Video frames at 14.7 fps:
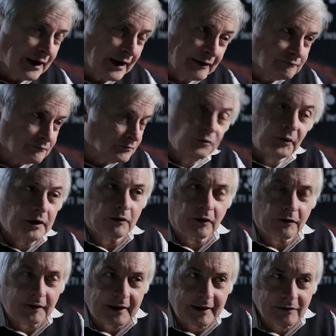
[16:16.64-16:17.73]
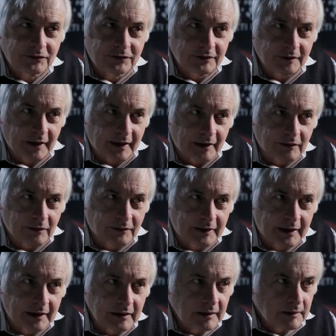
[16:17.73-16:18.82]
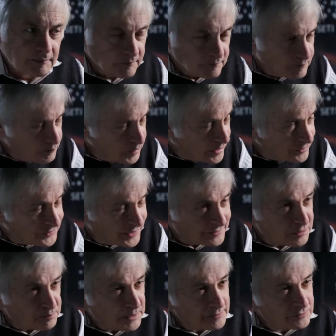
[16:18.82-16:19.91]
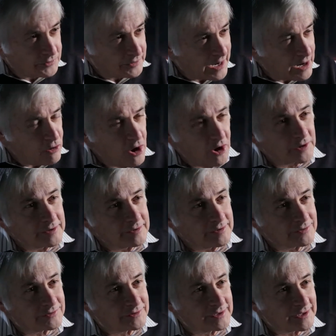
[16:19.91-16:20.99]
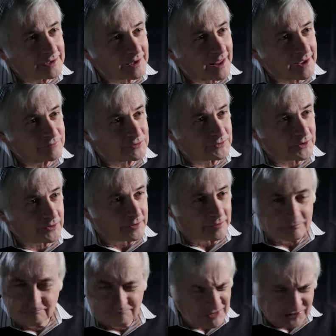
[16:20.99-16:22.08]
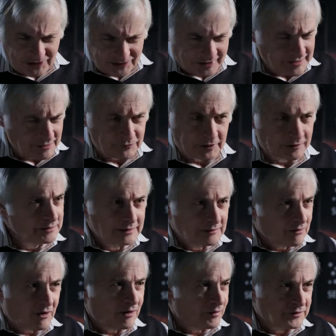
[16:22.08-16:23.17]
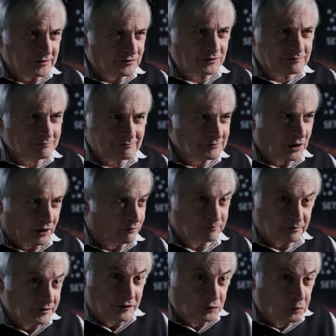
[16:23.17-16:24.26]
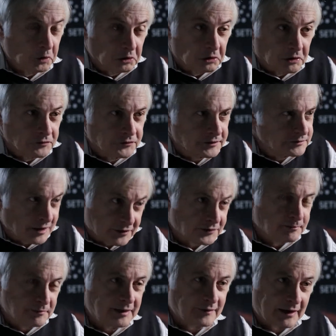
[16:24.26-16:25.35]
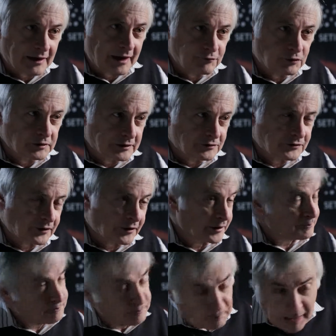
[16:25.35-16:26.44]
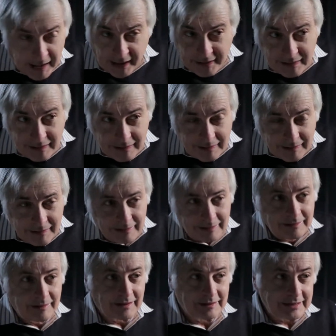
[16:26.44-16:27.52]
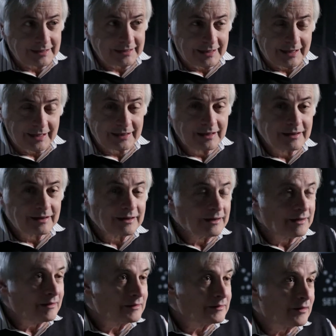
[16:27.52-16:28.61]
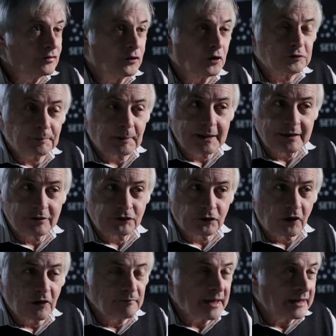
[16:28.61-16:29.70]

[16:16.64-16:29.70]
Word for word: And we don't know the answer to that, okay? because that depends on how hard it is to get life started. Just because I give you all these, you know, these worlds doesn't mean that life will get started. But on the other hand, those planets are all